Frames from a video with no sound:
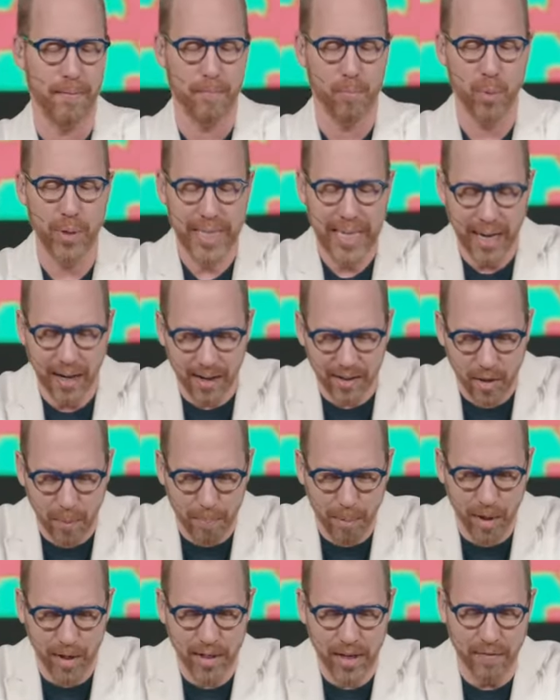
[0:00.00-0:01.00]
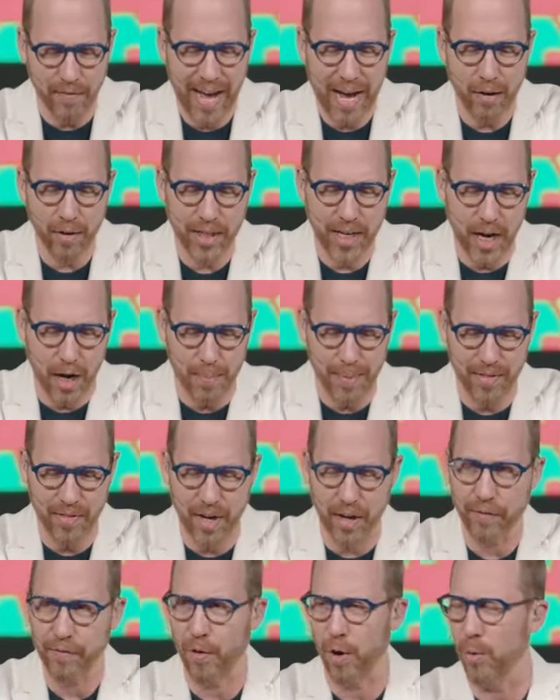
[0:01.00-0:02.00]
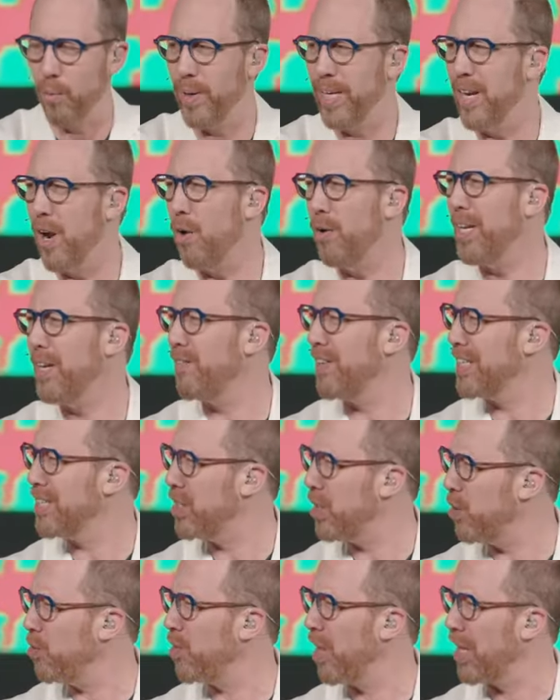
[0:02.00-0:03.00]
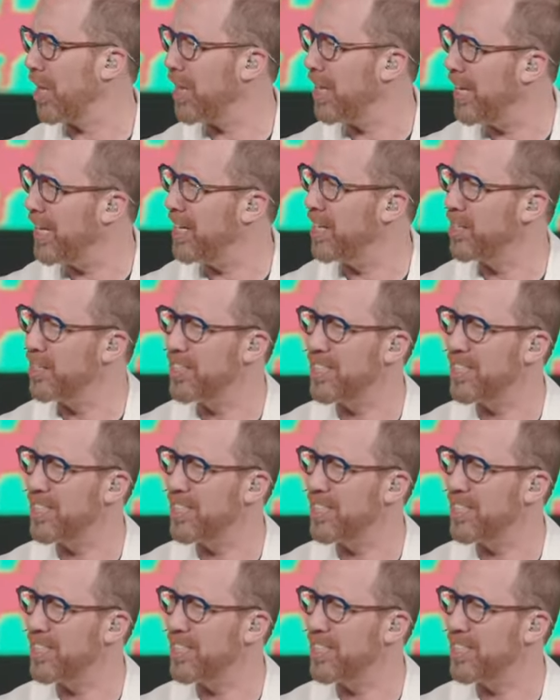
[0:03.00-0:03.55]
We carry the burden of outcome, and therefore we don't even do the little